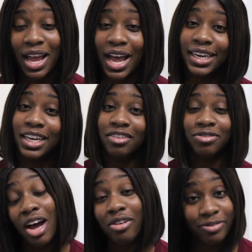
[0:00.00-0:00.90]
I love
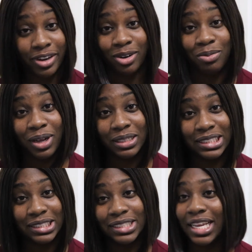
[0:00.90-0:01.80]
Alfredo
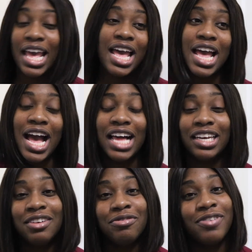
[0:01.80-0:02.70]
pasta. I
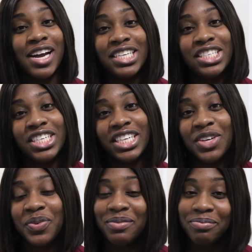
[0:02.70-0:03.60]
love fried
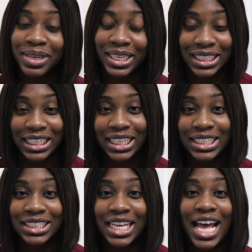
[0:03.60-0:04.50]
chicken with
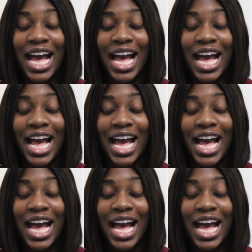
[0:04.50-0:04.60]
pickles.